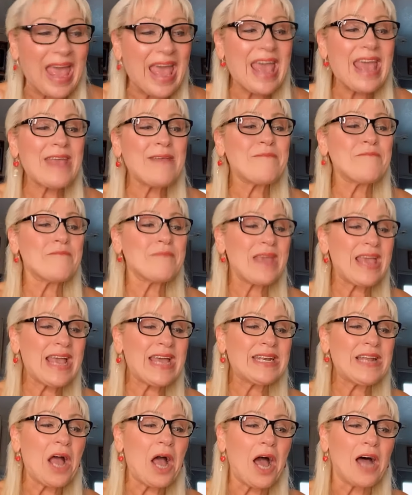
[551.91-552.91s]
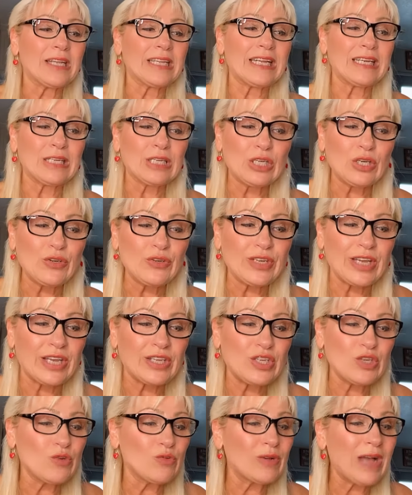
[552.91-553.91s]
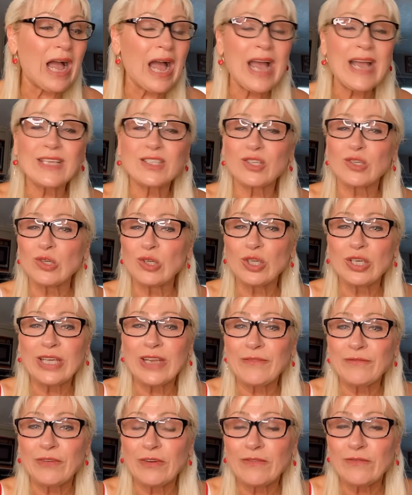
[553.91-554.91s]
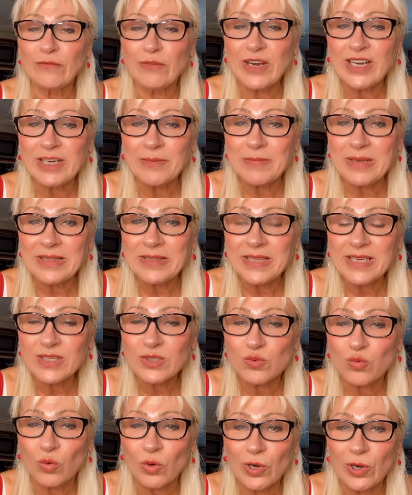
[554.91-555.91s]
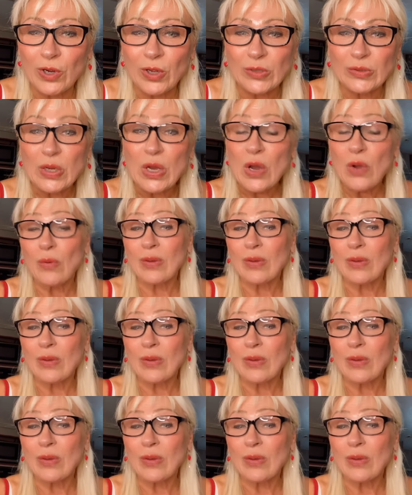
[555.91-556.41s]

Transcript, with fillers: Amen. Hallelujah. You guys are looking for freedom in this world.